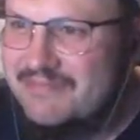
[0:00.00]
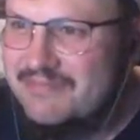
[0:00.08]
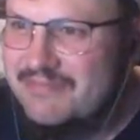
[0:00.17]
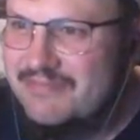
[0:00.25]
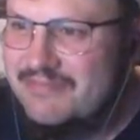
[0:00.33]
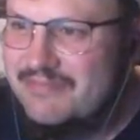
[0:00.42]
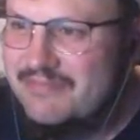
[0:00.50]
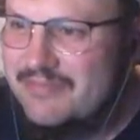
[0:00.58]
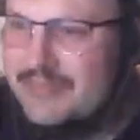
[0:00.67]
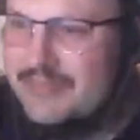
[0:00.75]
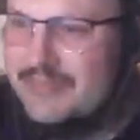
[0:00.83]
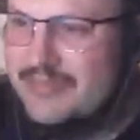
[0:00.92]

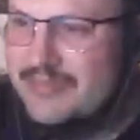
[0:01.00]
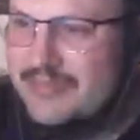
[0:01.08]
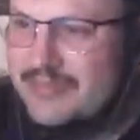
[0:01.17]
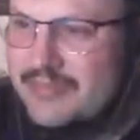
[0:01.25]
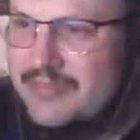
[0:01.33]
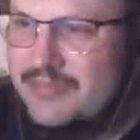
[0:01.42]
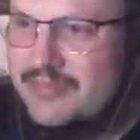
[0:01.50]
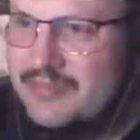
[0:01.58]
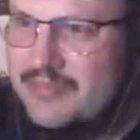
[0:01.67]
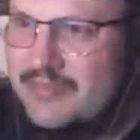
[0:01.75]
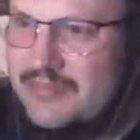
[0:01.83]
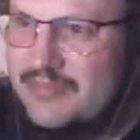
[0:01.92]

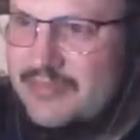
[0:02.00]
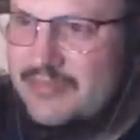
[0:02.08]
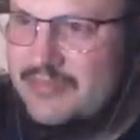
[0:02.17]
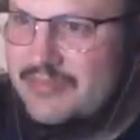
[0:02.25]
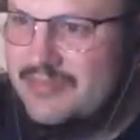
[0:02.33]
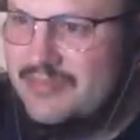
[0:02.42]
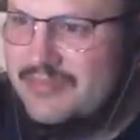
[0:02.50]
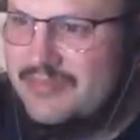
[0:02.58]
(silent)